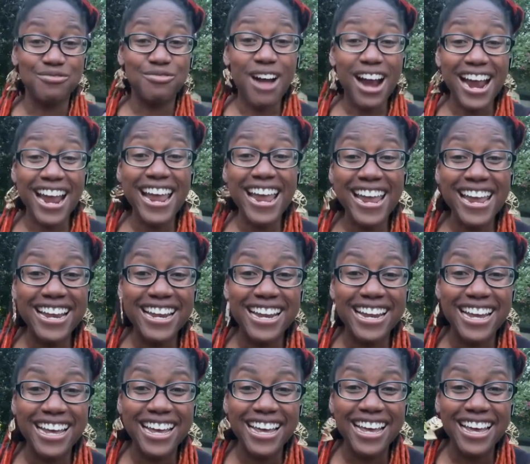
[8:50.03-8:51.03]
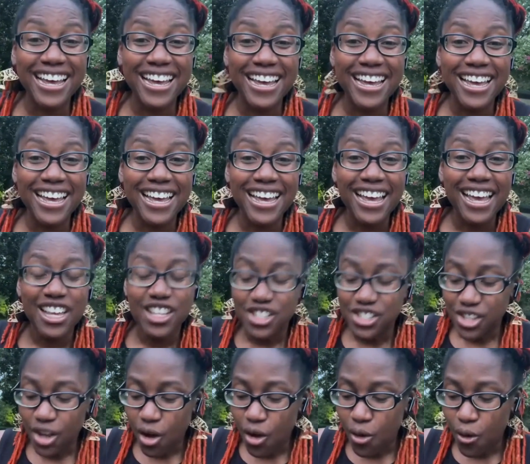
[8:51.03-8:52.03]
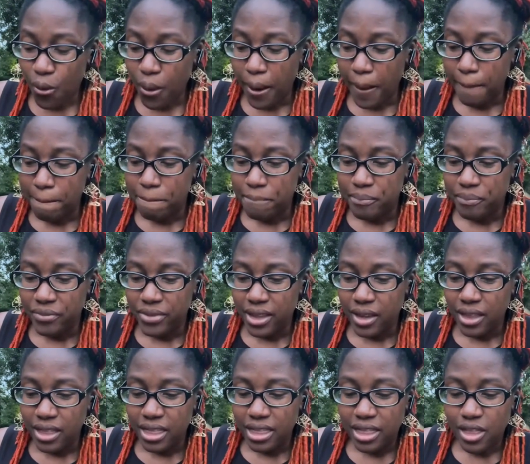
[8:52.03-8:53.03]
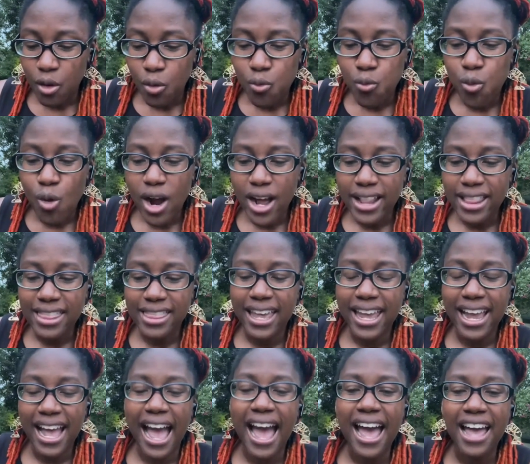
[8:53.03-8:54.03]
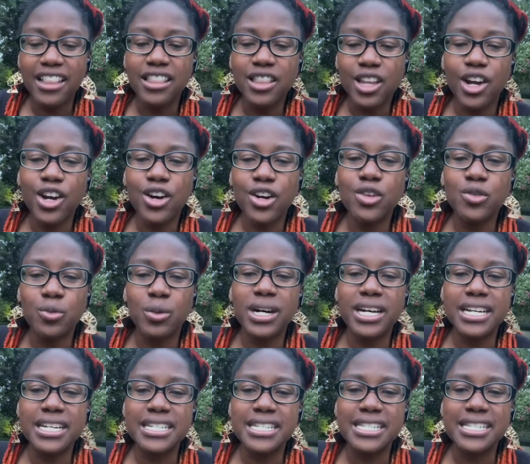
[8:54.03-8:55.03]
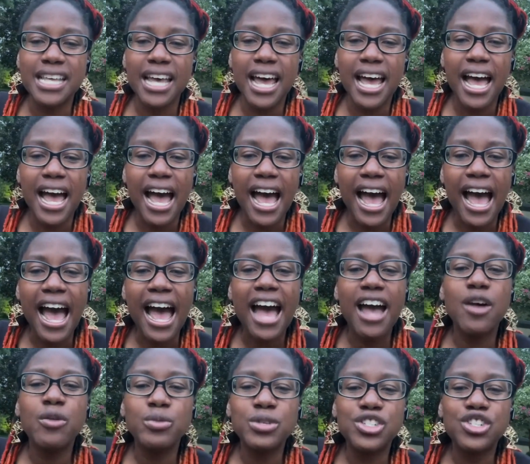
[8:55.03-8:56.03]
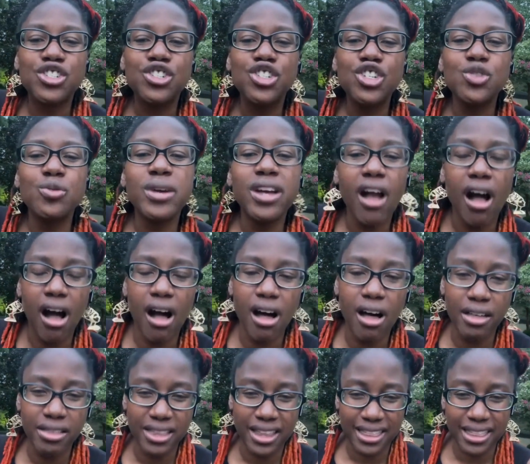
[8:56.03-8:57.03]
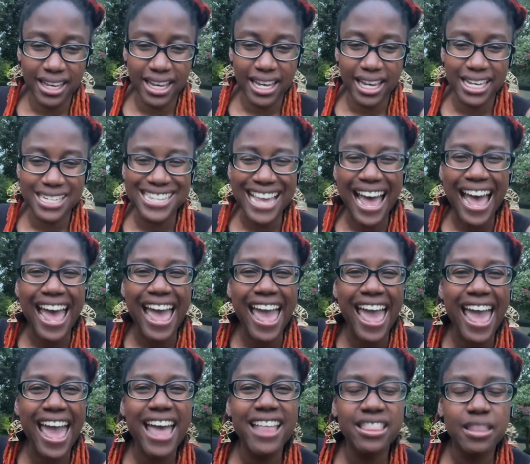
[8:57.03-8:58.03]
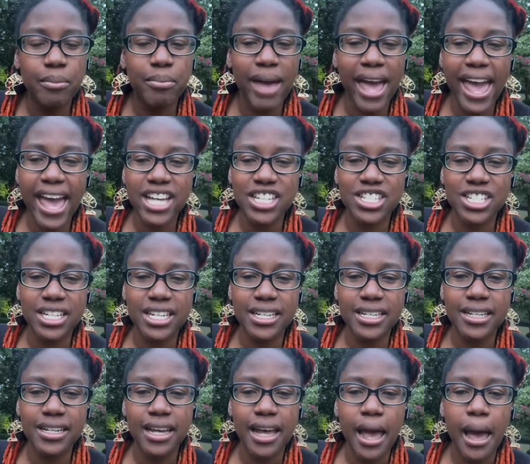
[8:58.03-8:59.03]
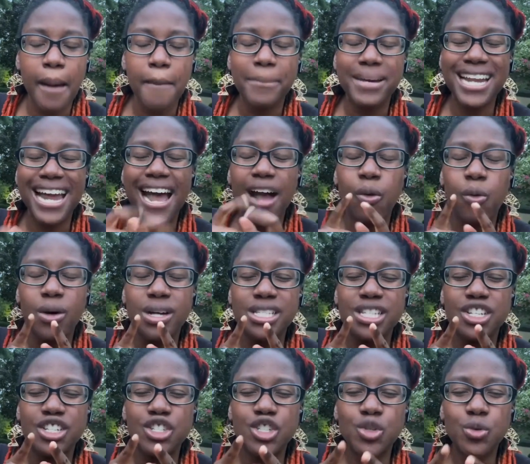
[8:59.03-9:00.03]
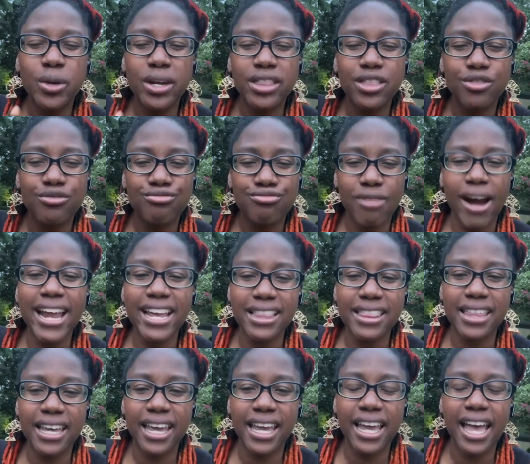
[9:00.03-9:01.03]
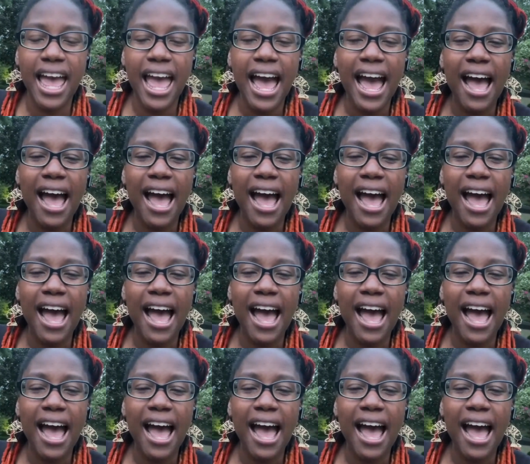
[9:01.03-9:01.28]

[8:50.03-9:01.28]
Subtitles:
Right? So the one thing I learned was I was doing all the things. I had the passion, but I wasn't doing the right thing.